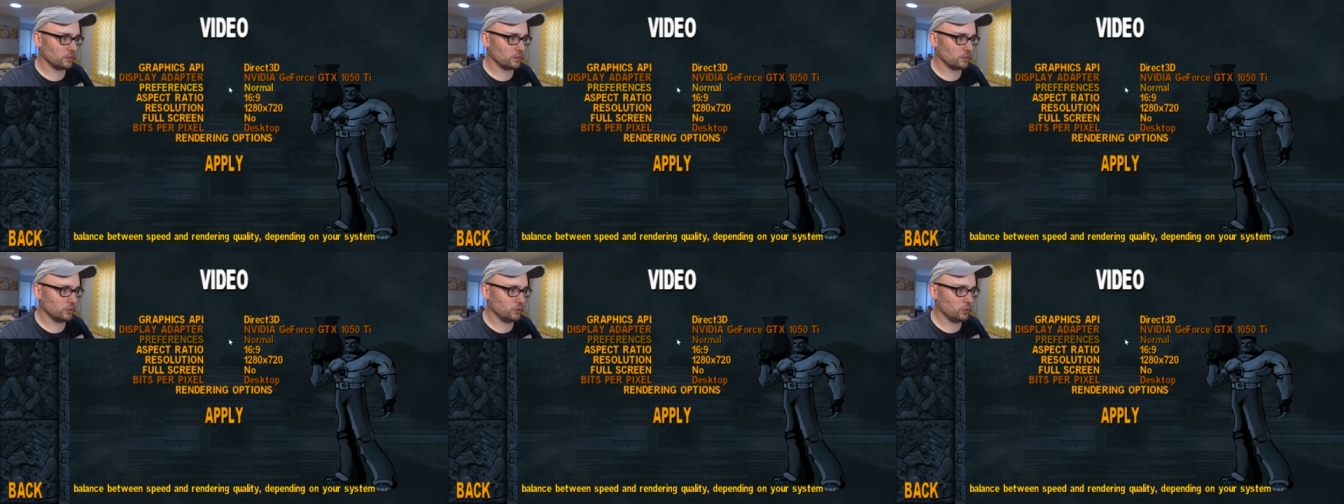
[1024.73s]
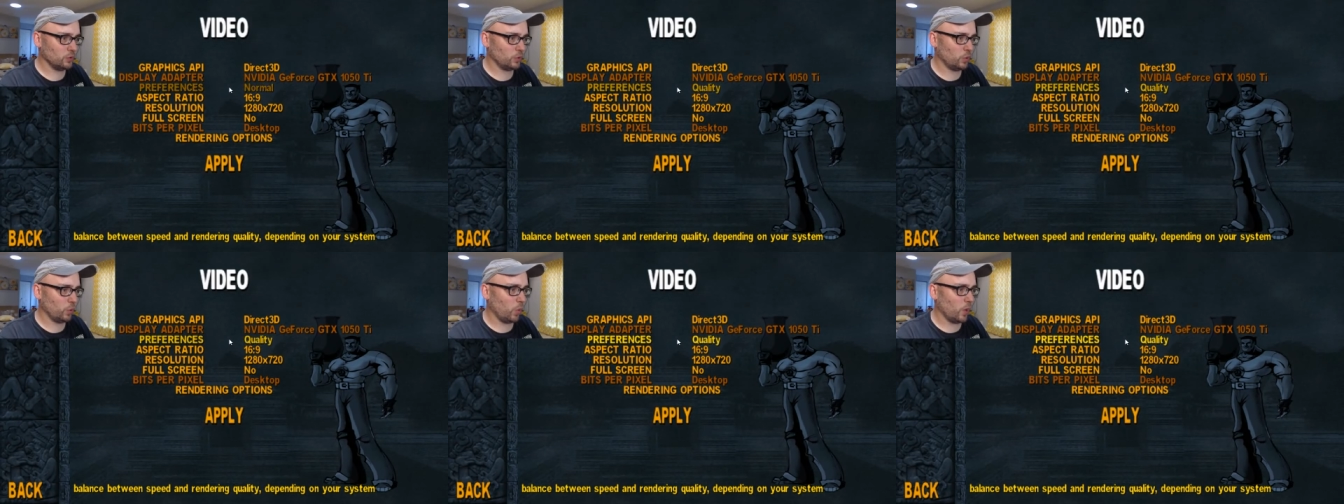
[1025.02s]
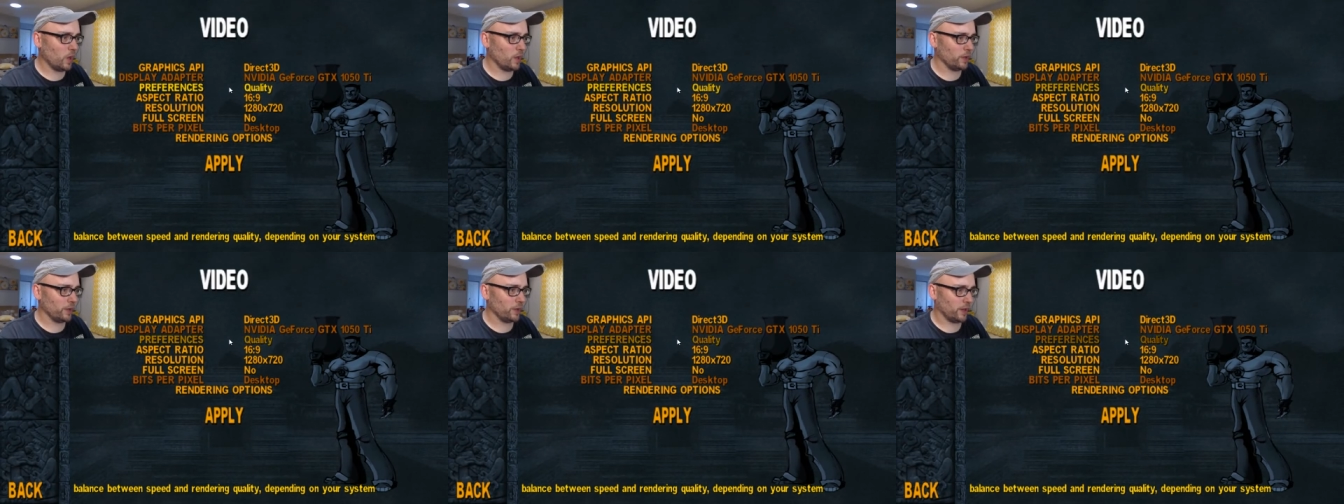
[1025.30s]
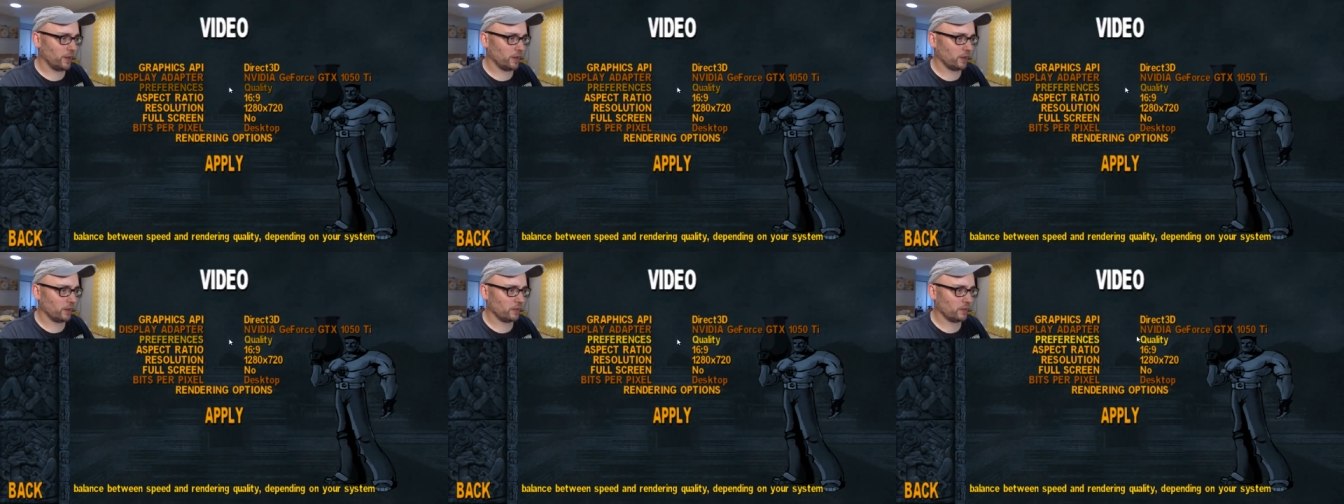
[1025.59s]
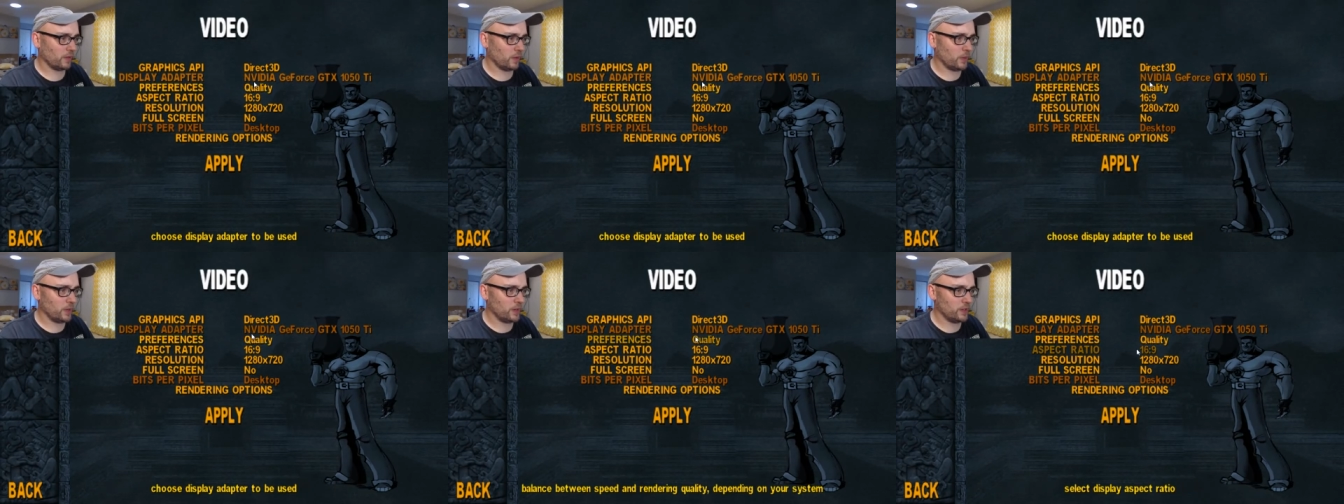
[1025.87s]
do quality,
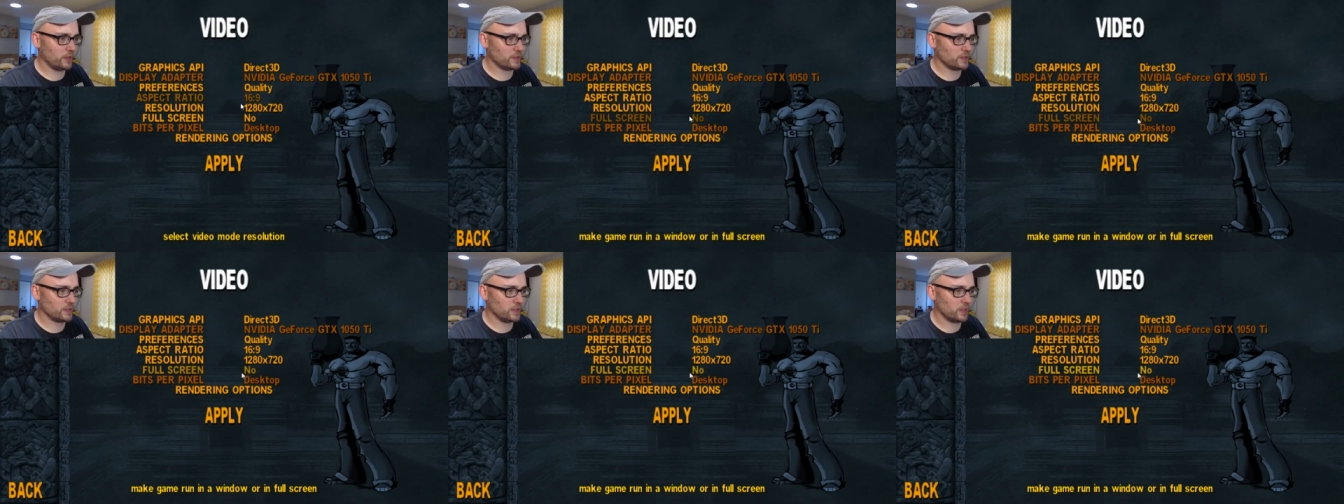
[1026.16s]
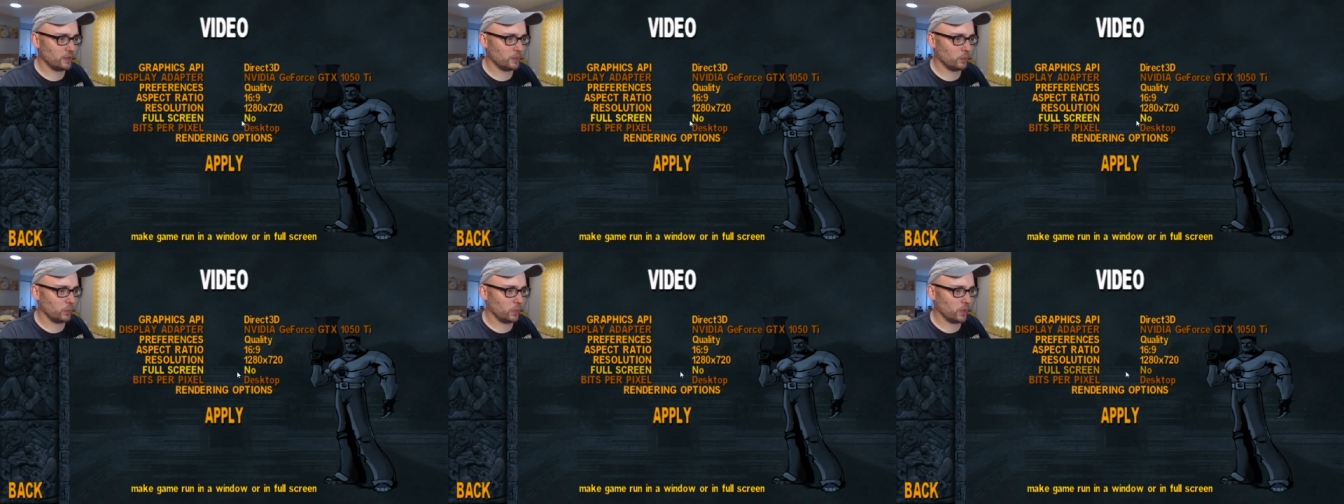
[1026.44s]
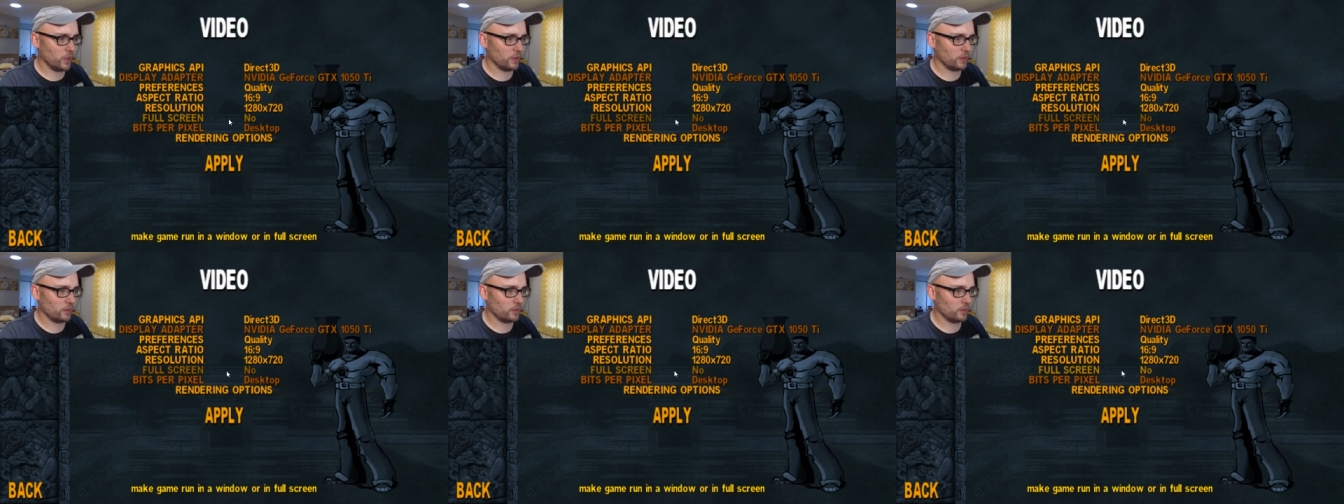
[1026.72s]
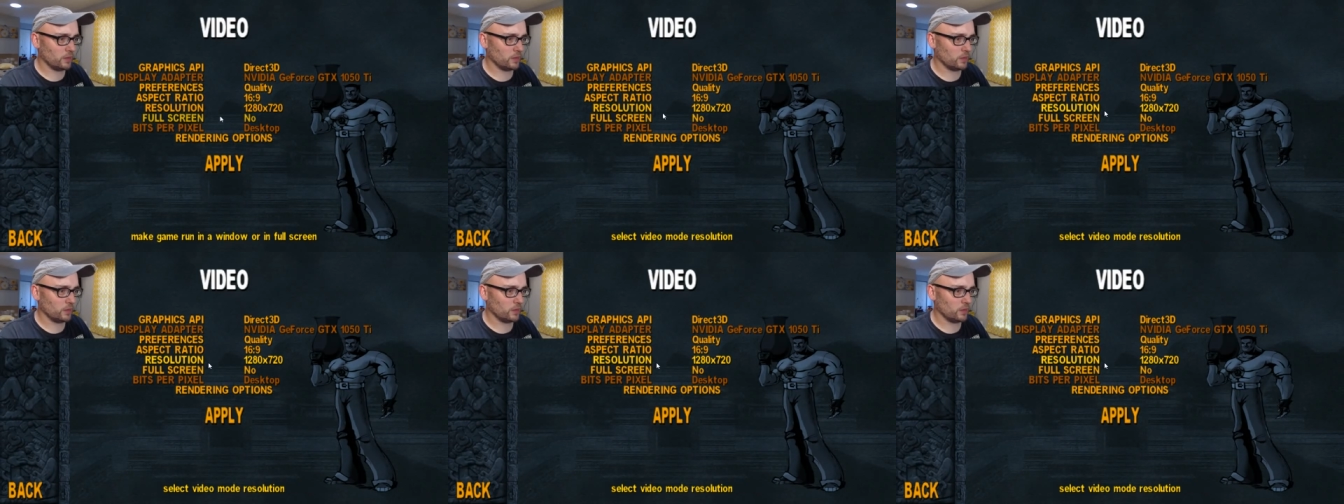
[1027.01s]
because I wanted to see what